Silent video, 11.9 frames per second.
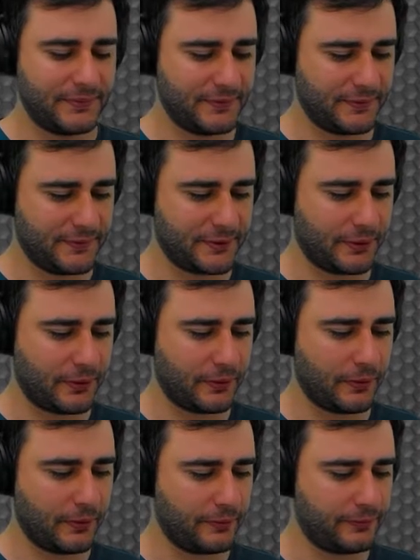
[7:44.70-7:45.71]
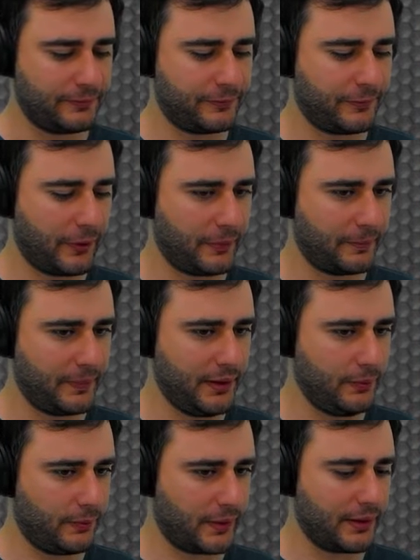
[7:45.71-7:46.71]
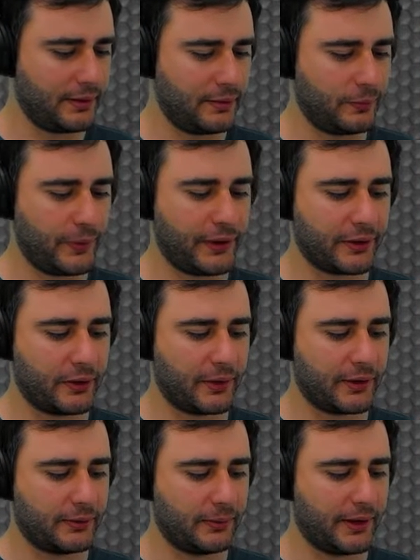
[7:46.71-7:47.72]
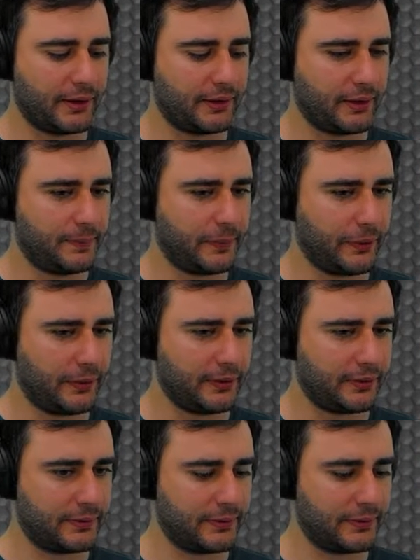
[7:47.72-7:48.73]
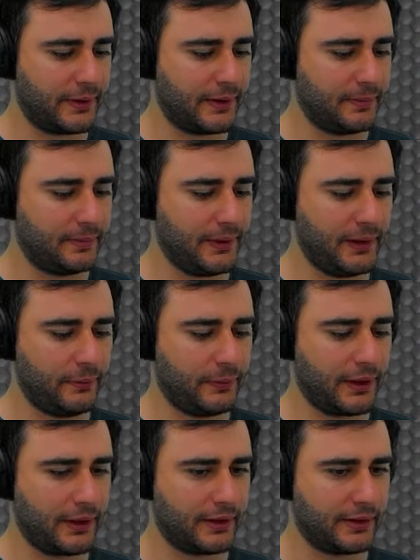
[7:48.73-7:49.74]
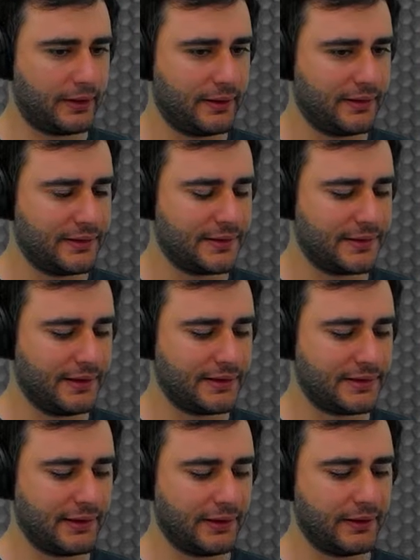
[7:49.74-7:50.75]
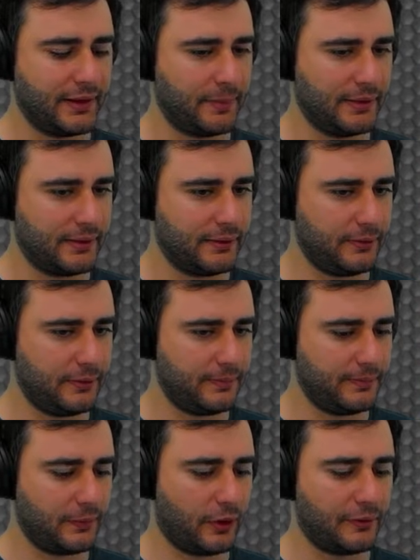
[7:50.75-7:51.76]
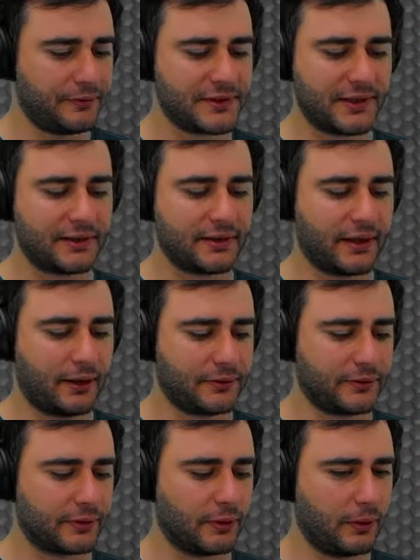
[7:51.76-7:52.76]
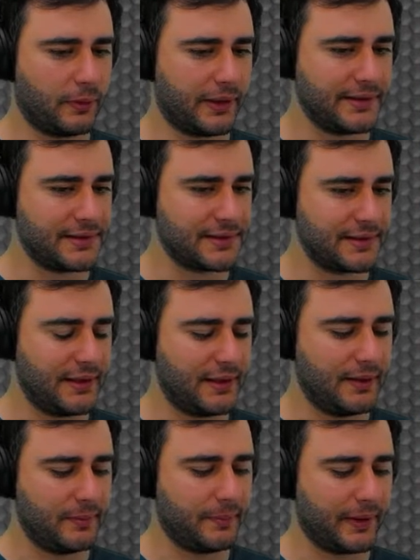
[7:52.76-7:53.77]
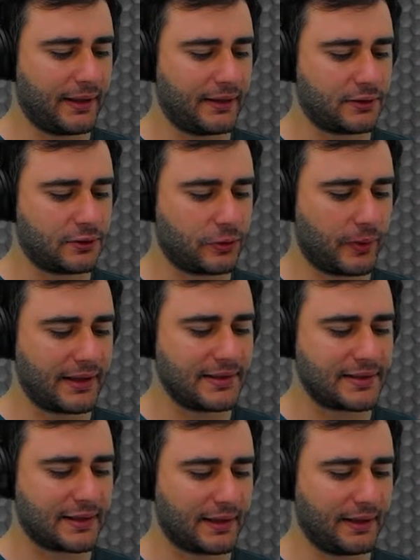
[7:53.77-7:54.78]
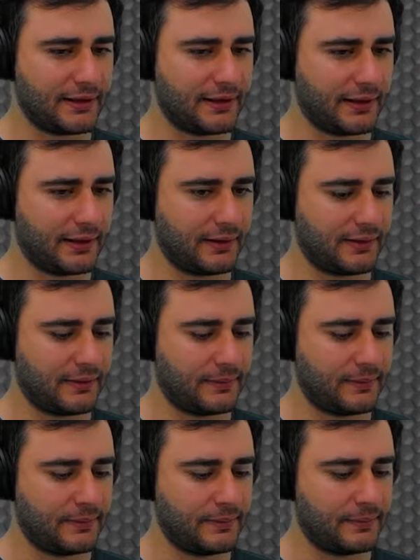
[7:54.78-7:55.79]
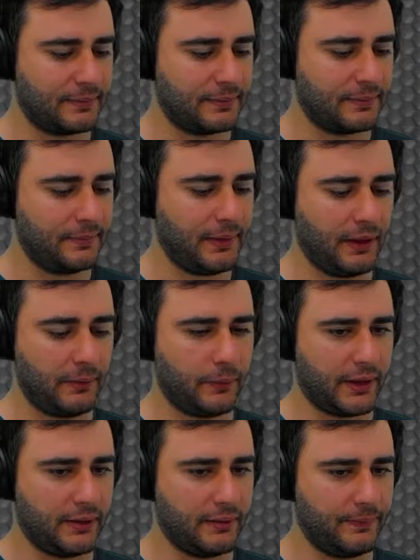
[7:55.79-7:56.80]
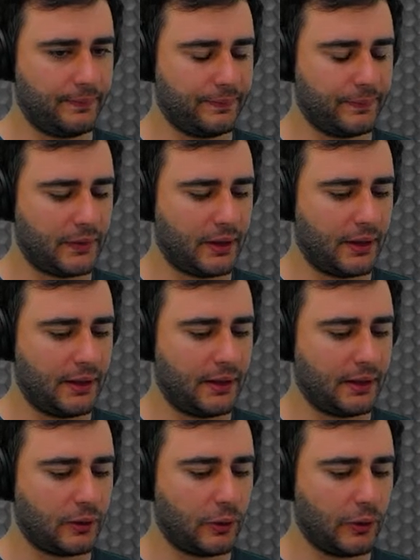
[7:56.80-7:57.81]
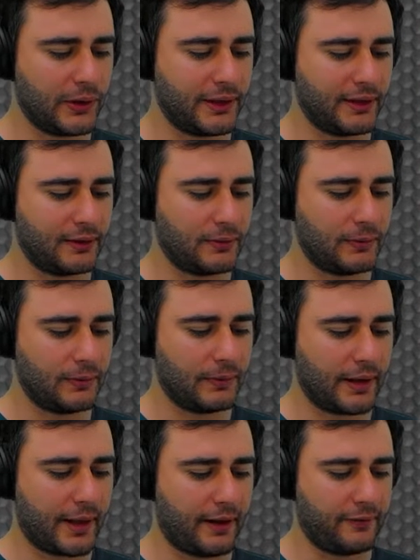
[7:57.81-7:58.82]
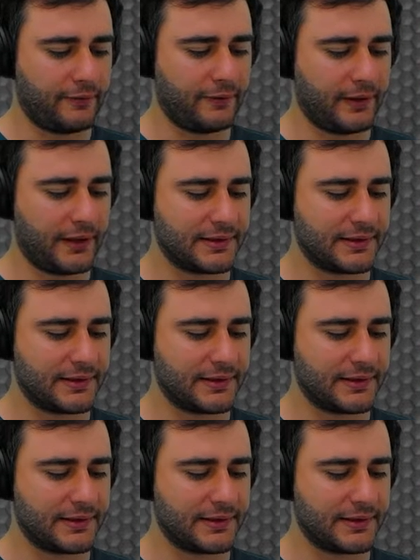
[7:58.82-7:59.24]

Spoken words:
So from P1, we are going to get a point P1 CCW, offset counterclockwise, by translating P1 according to alpha